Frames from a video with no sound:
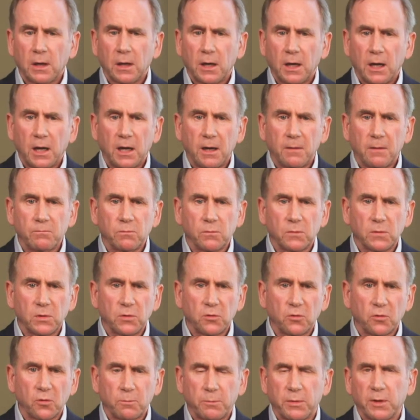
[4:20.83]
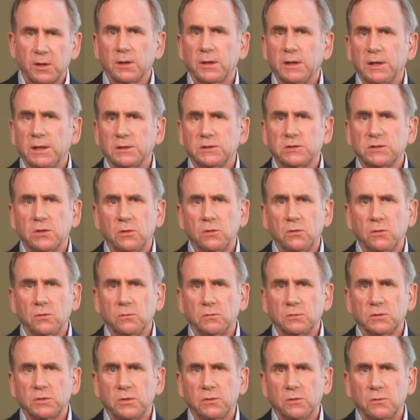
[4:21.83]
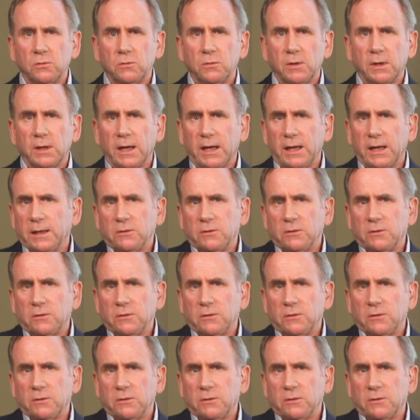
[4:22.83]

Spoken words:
Your ability to